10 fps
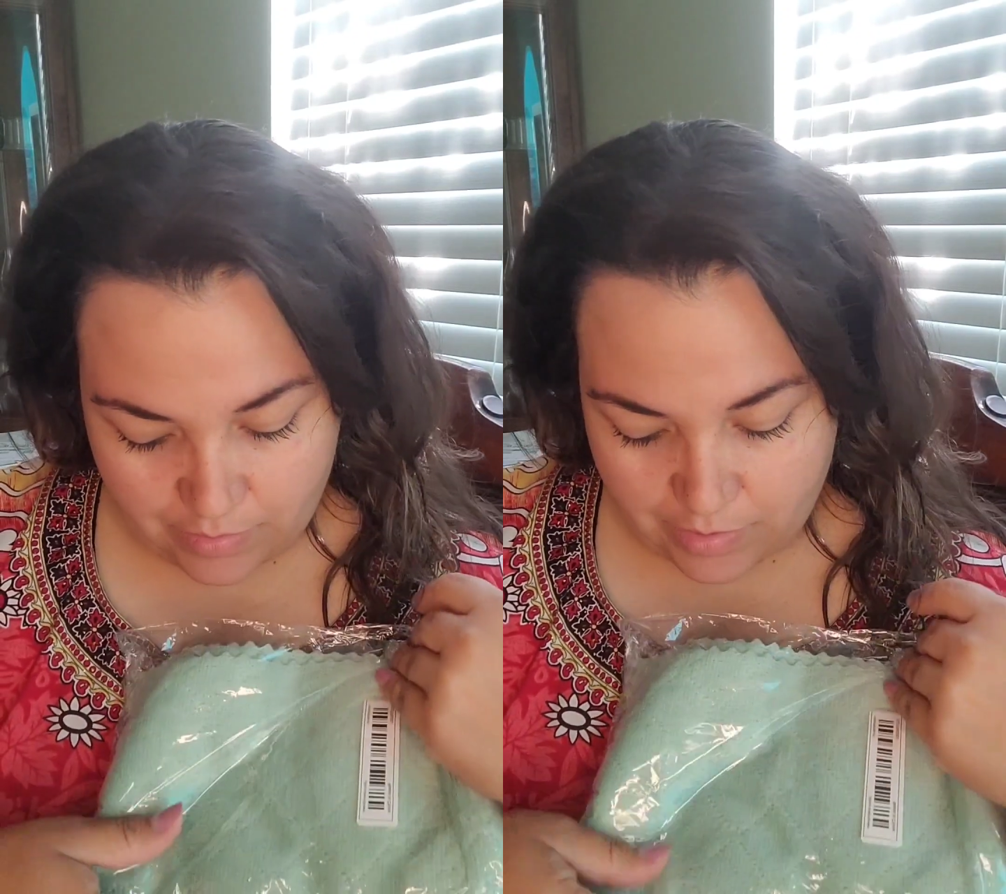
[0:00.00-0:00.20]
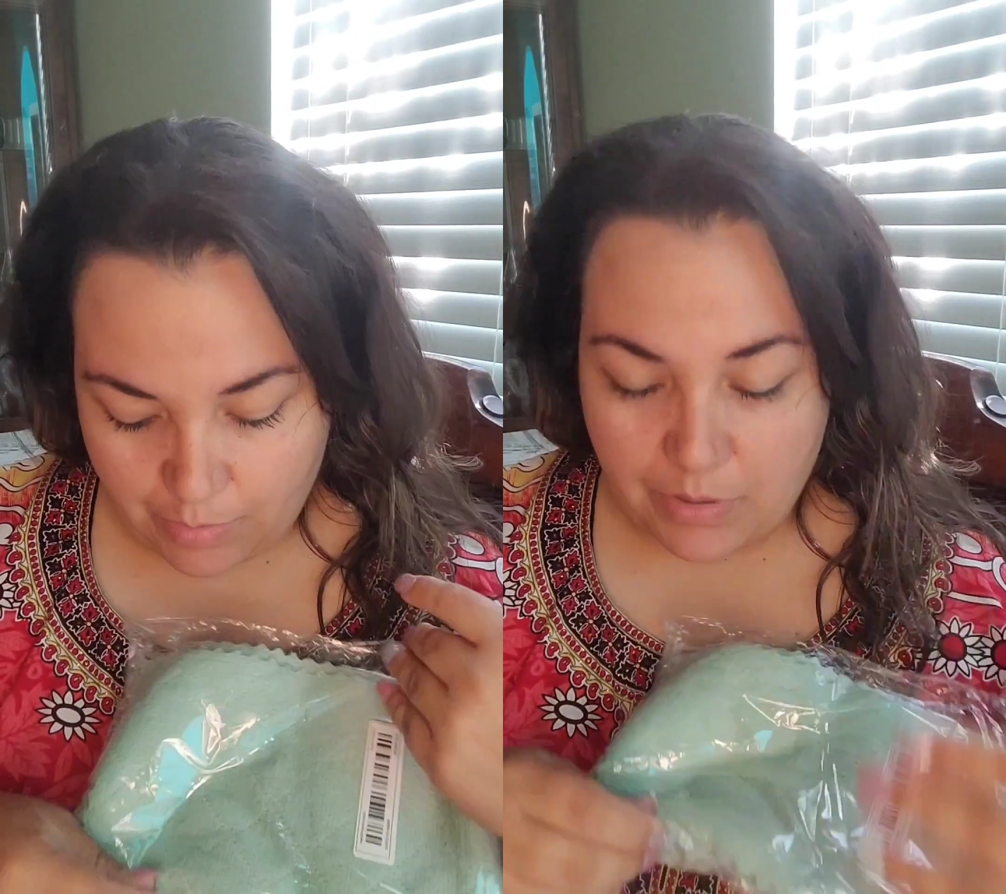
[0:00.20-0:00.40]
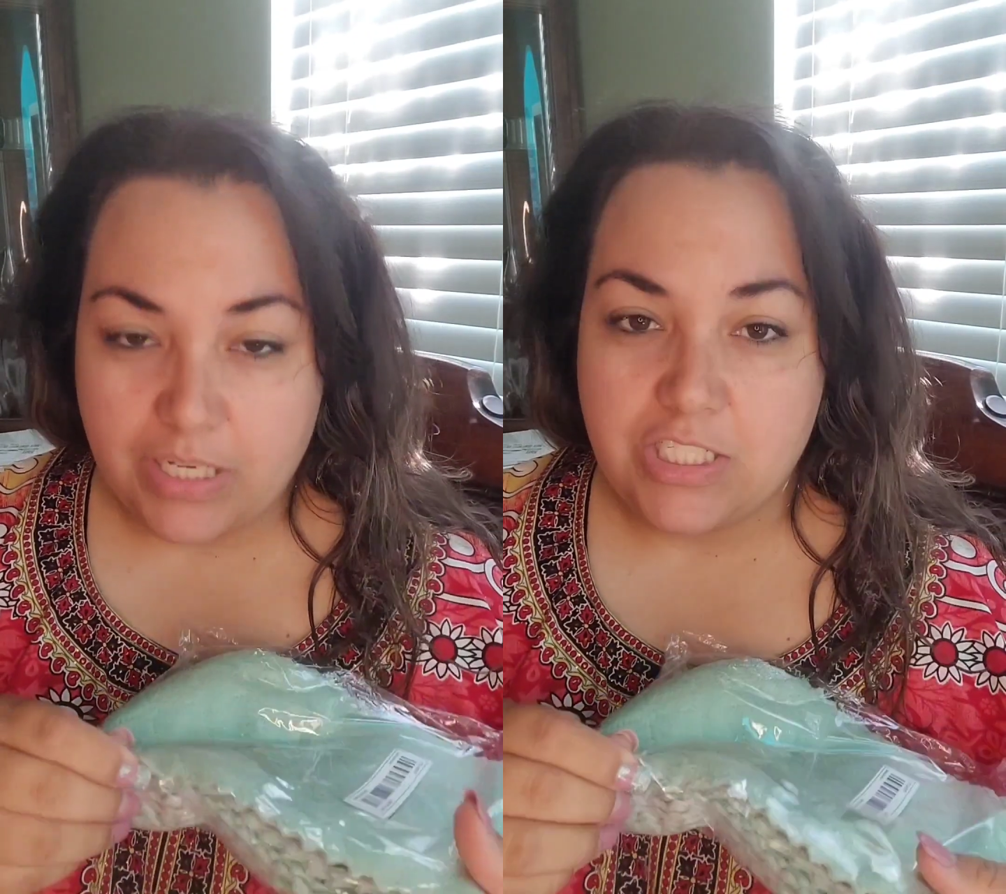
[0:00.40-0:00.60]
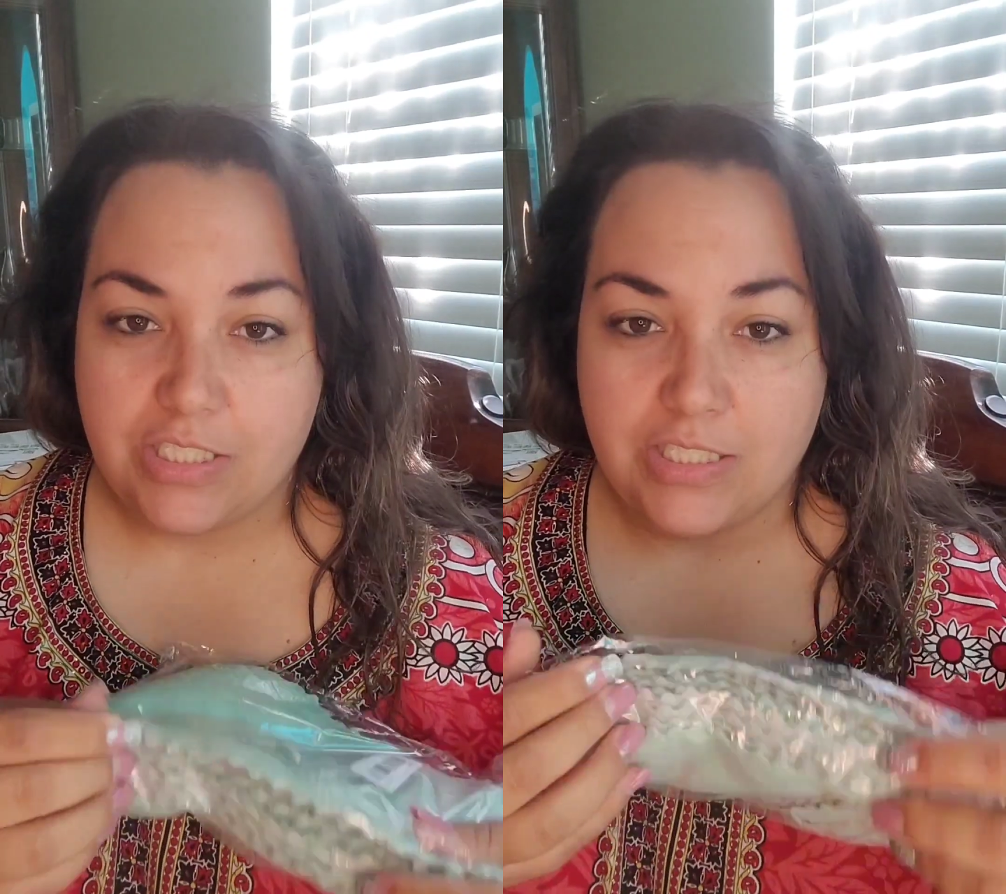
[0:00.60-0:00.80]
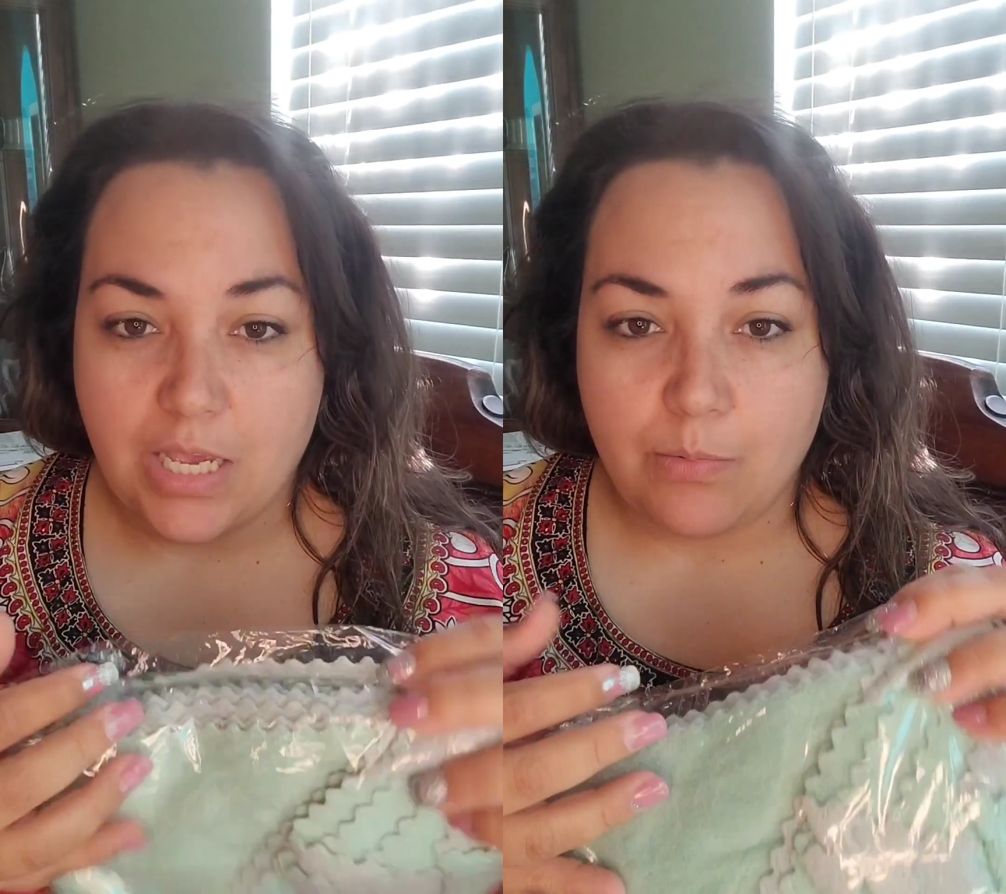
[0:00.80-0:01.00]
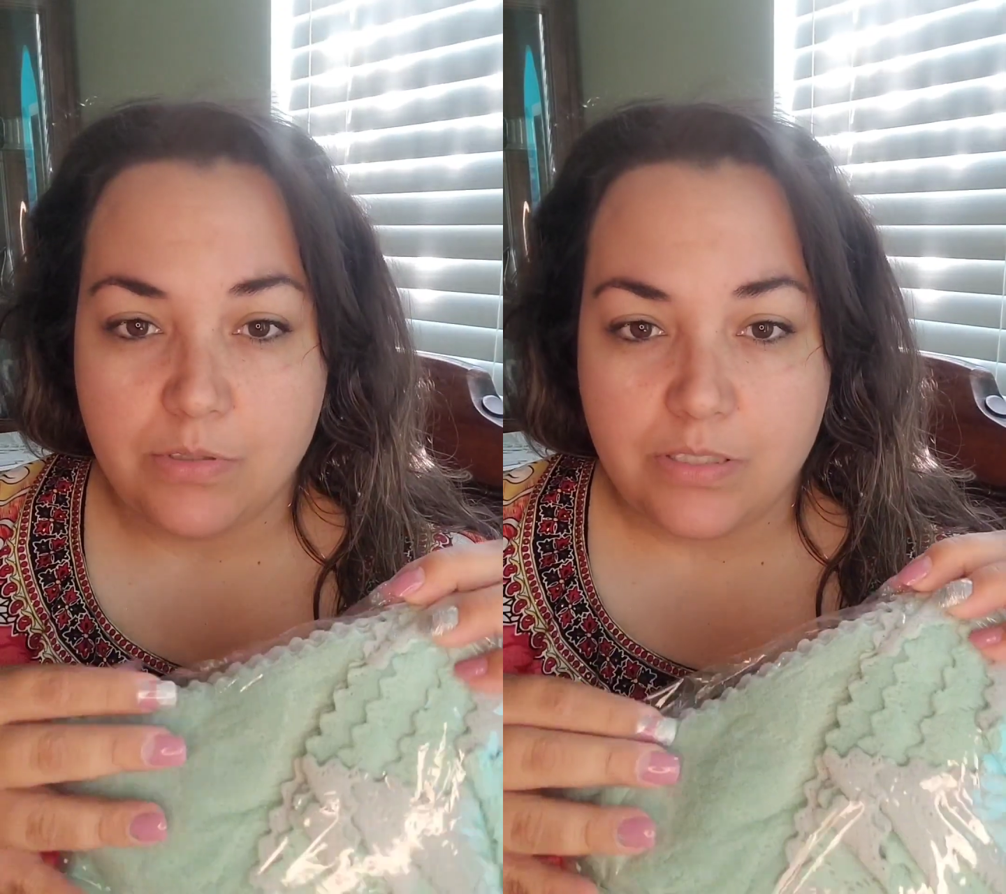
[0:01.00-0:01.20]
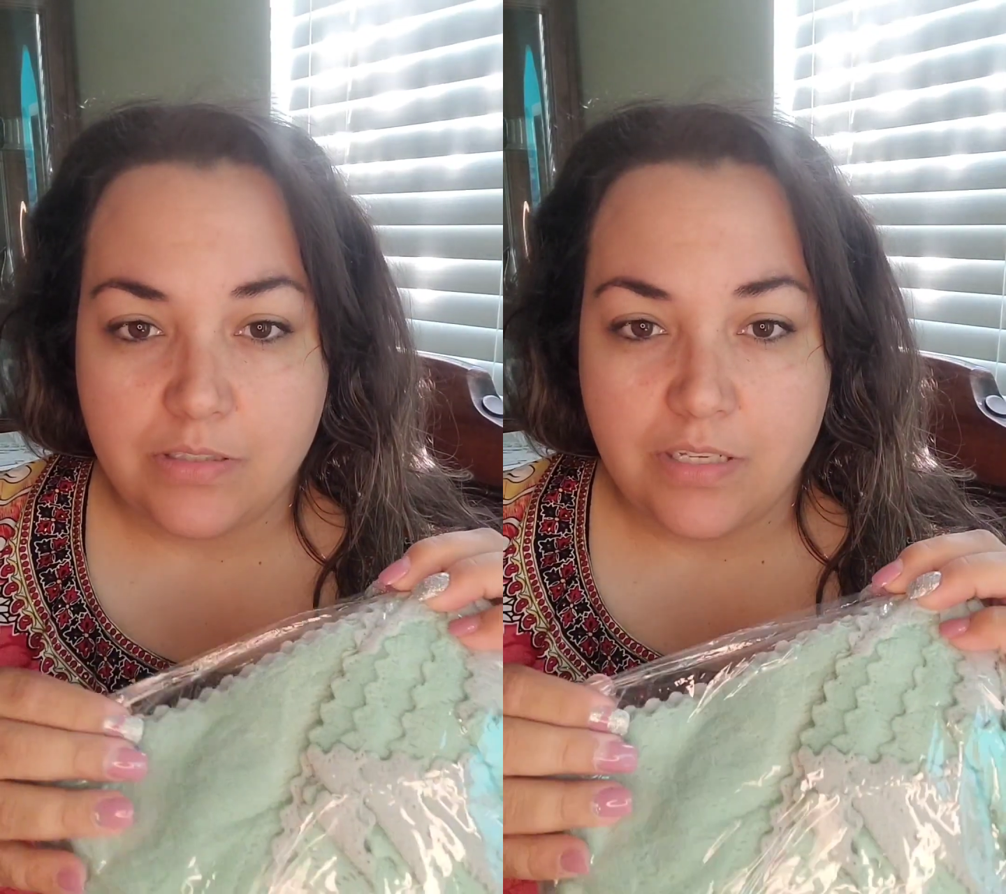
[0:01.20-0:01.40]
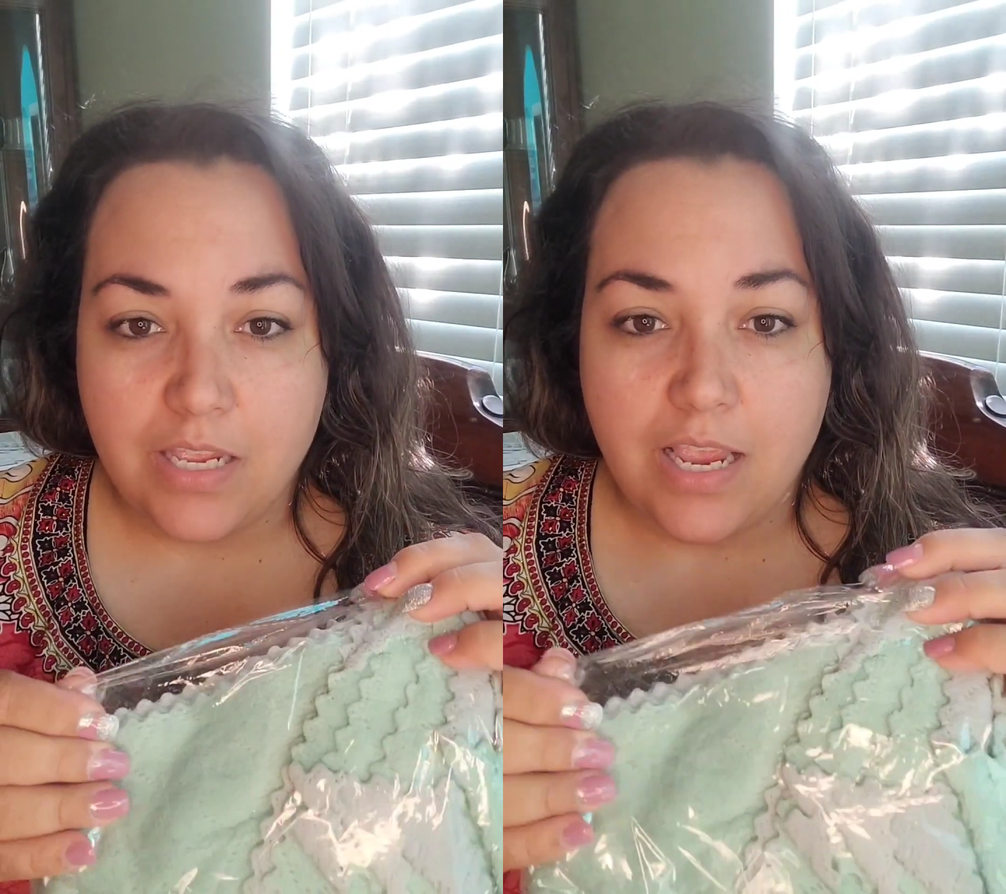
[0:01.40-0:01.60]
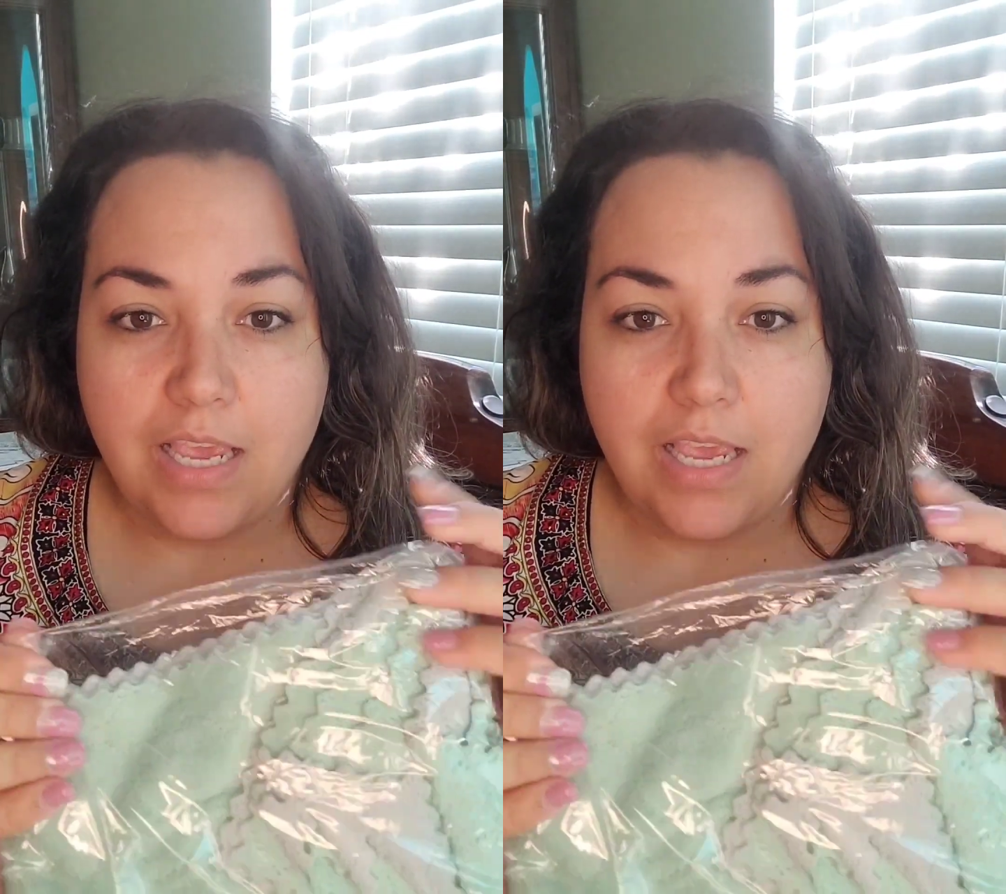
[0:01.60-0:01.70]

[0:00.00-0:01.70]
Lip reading: they were kitchen towels,